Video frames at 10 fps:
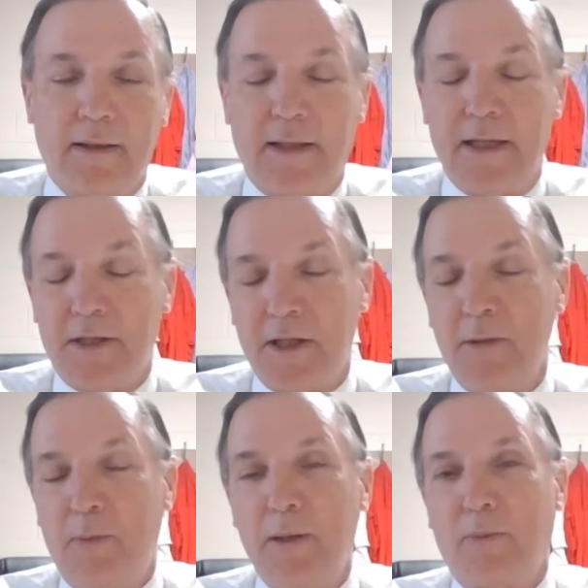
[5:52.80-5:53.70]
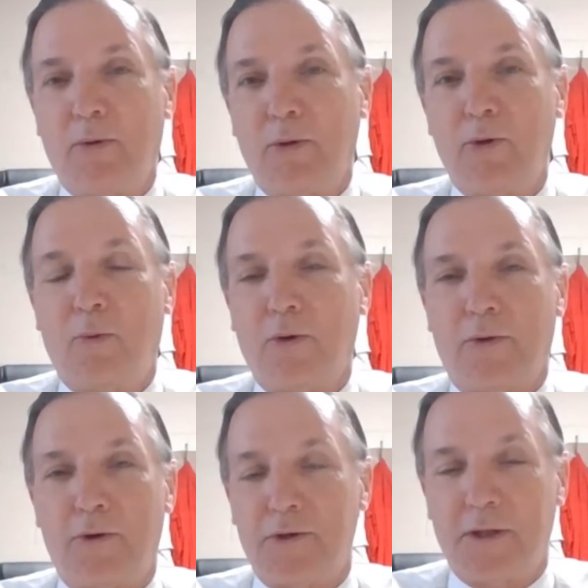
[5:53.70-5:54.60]
Did they see people who were
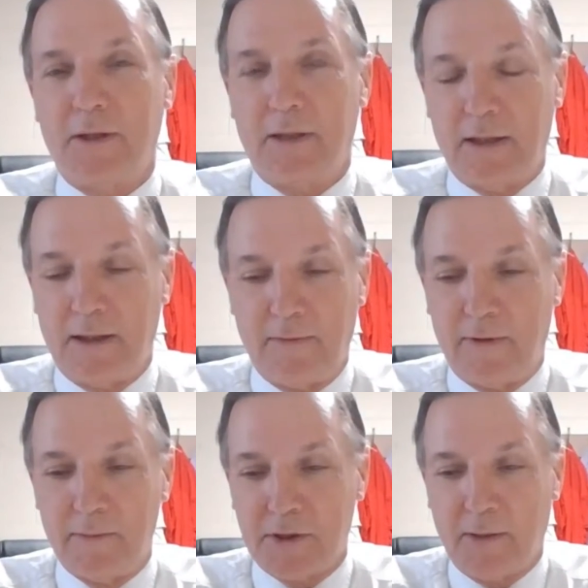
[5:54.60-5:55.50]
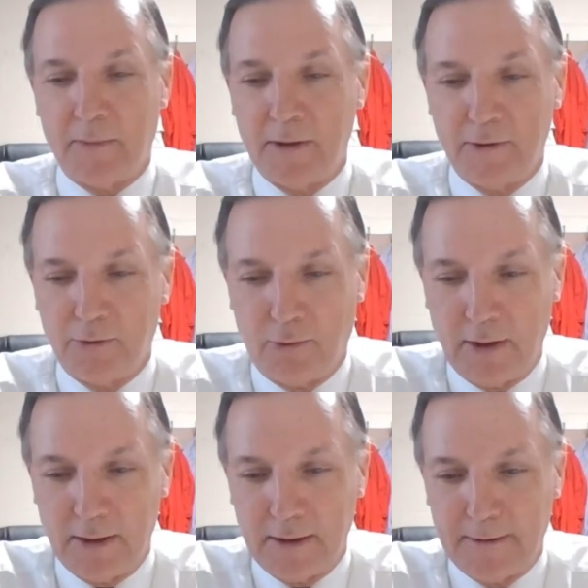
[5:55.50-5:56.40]
thirsty and give them something to
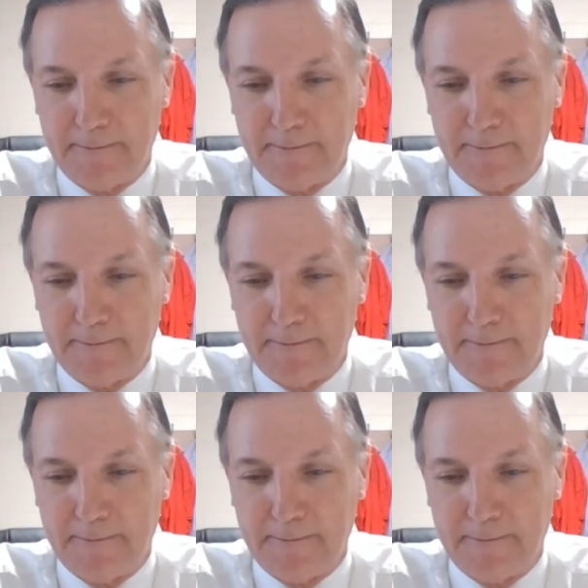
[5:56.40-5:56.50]
drink?